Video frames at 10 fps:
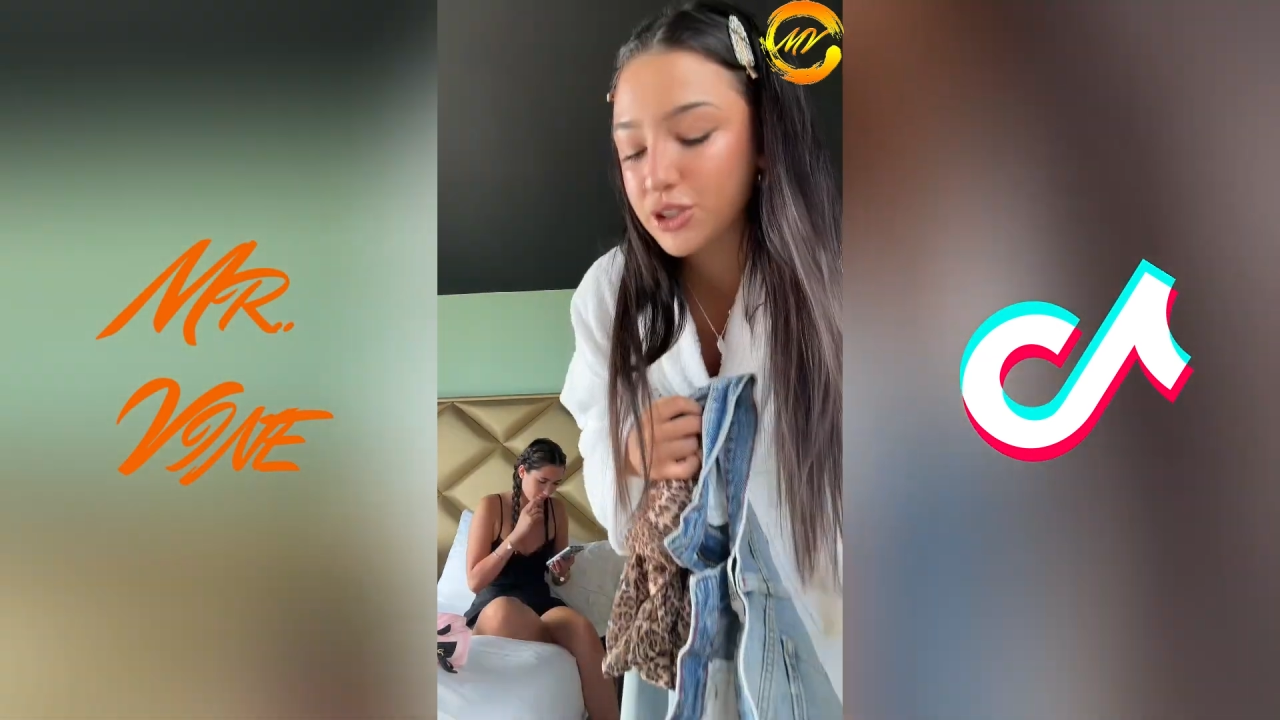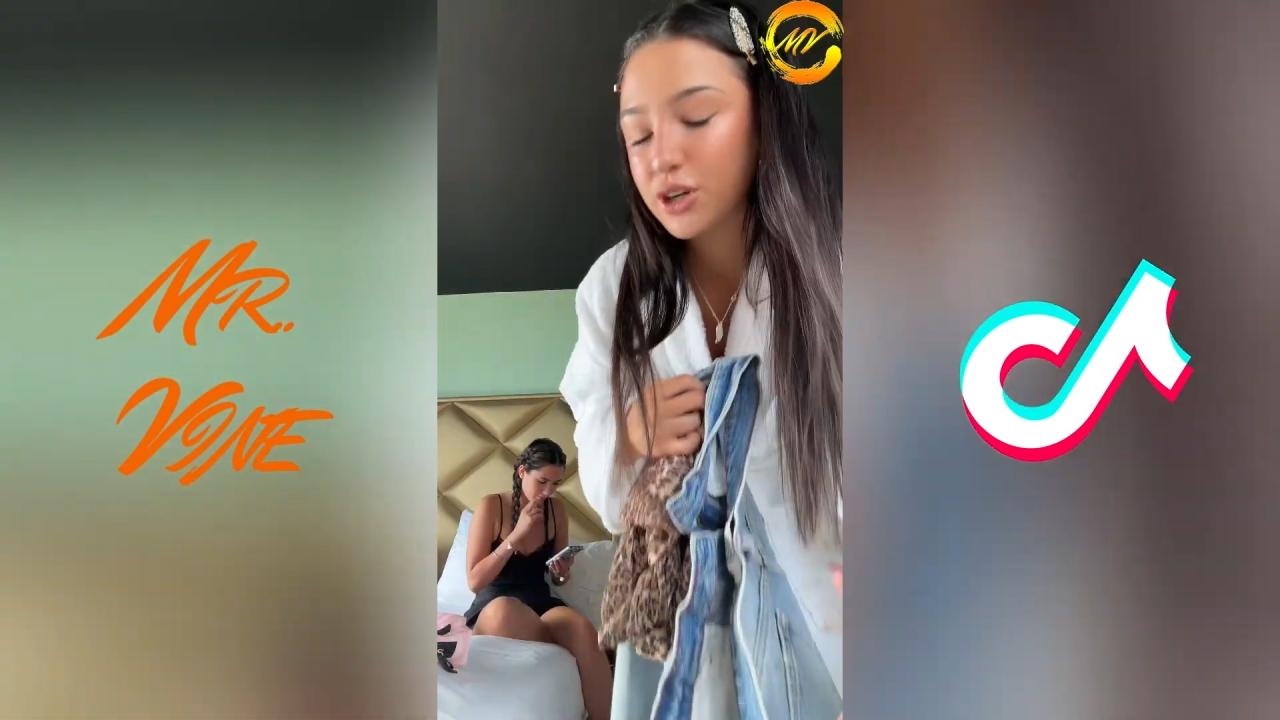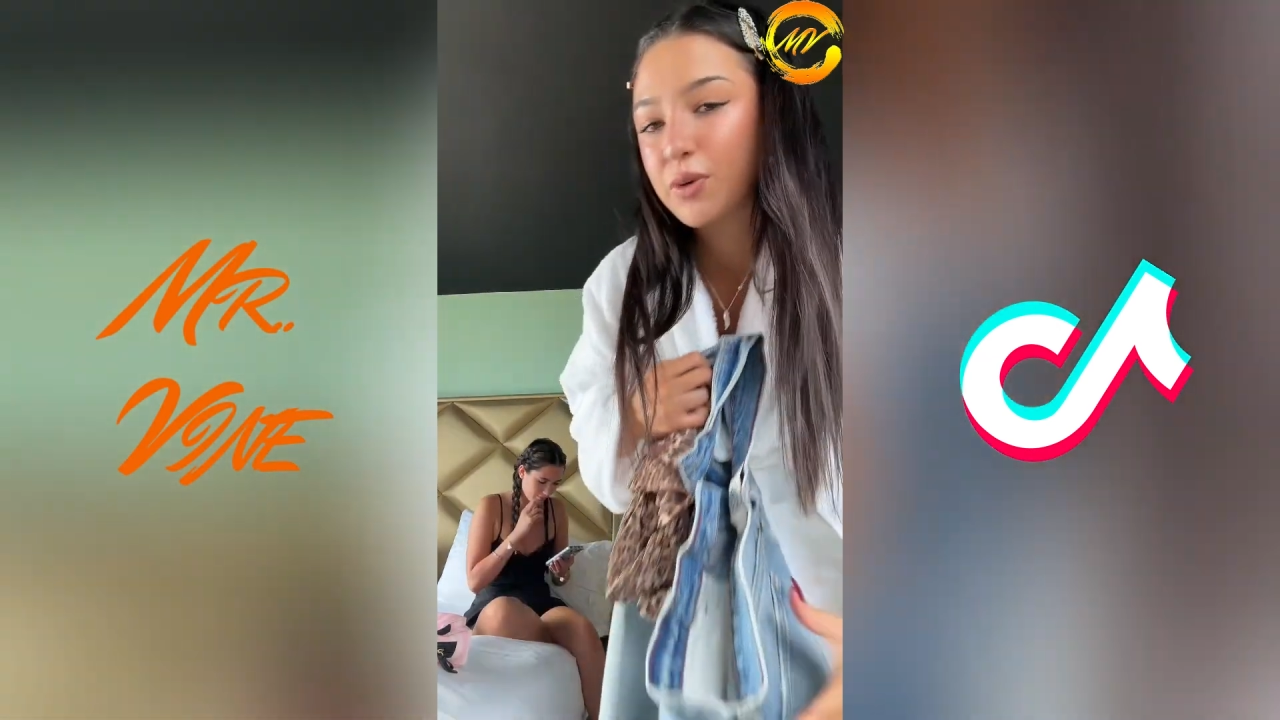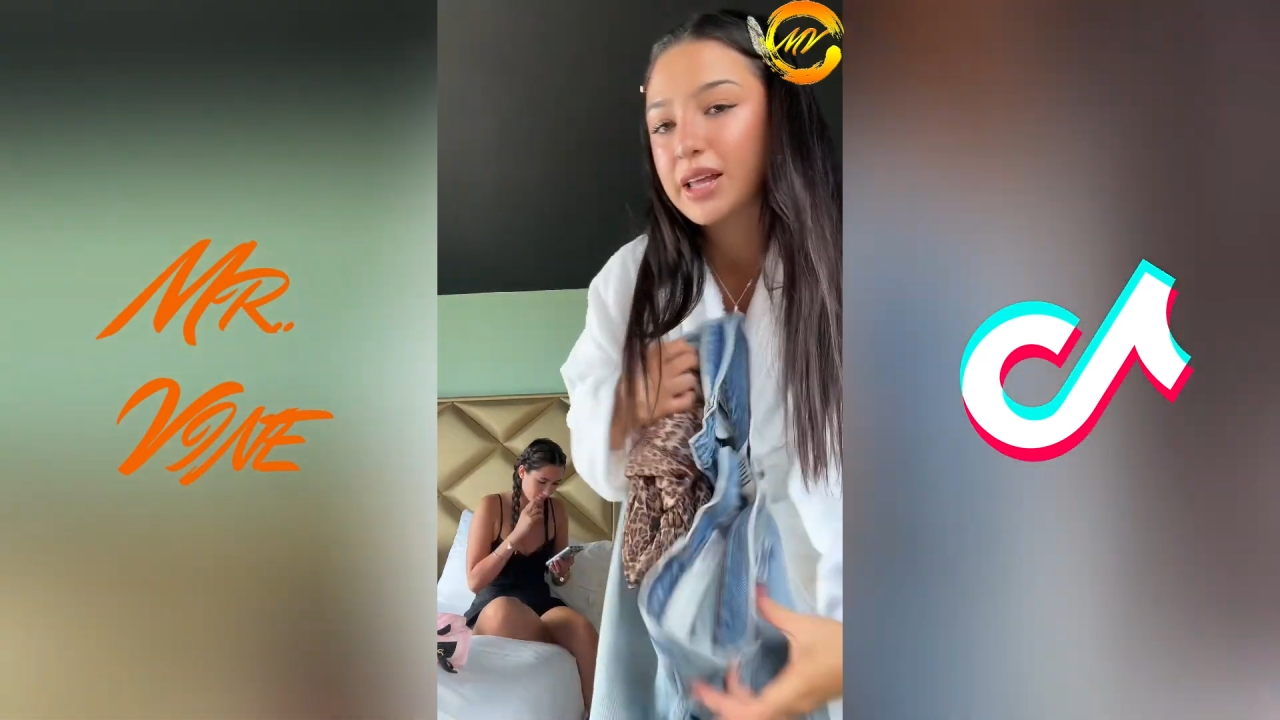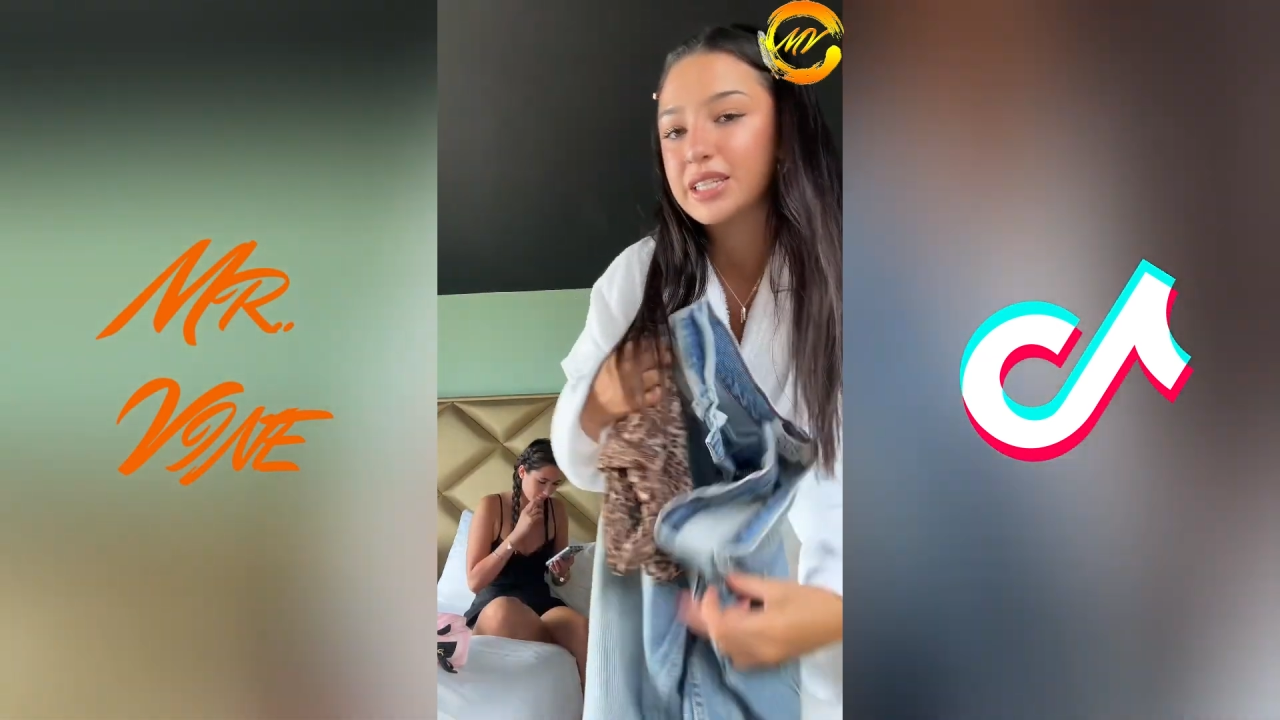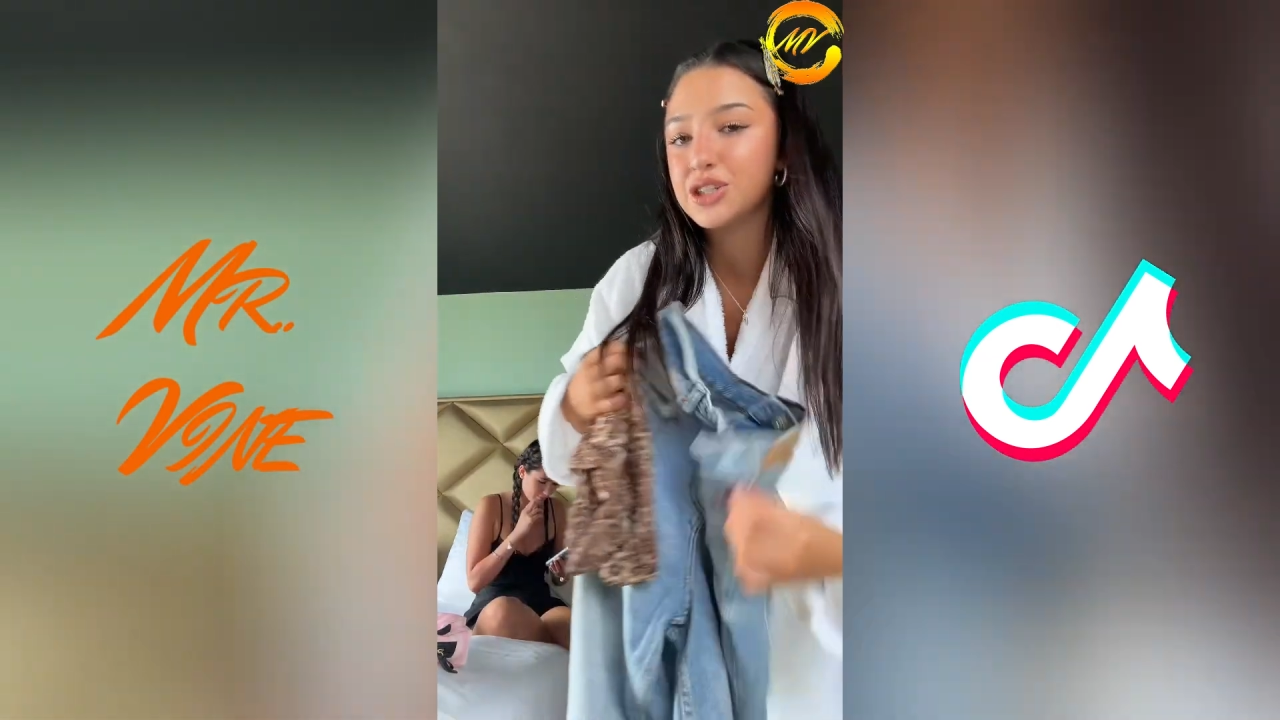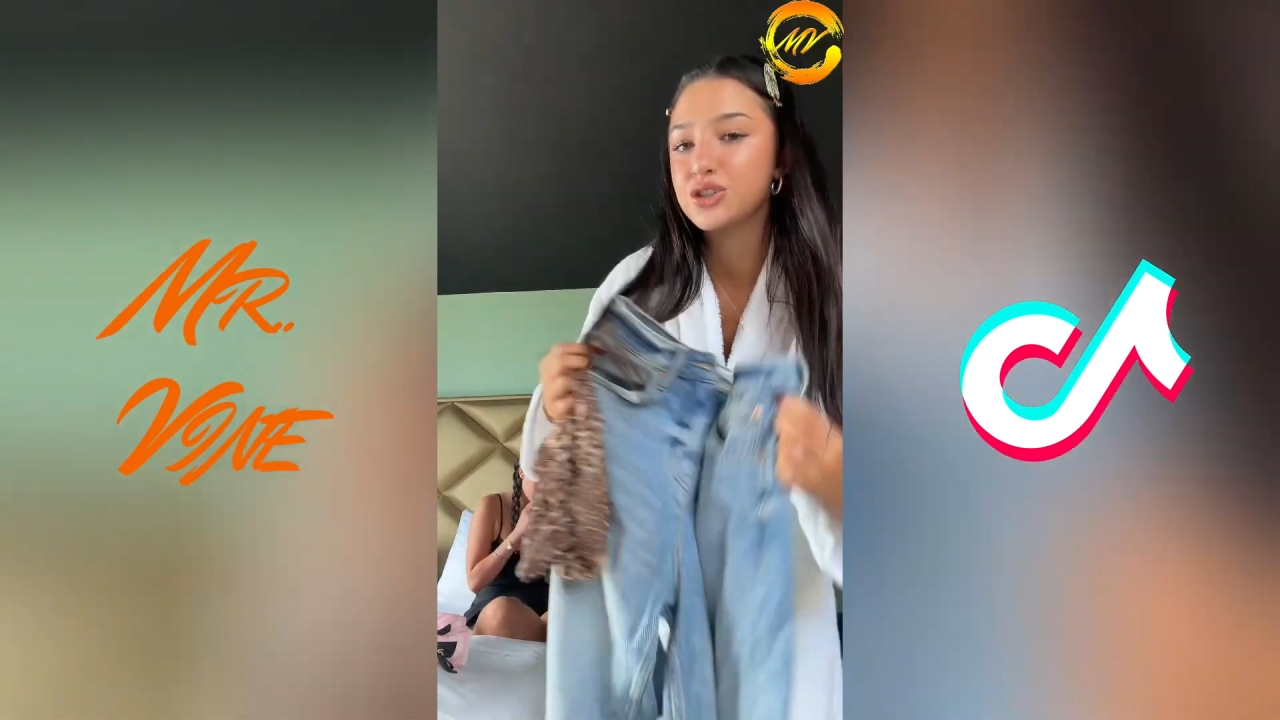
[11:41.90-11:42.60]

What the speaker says: just gonna wear these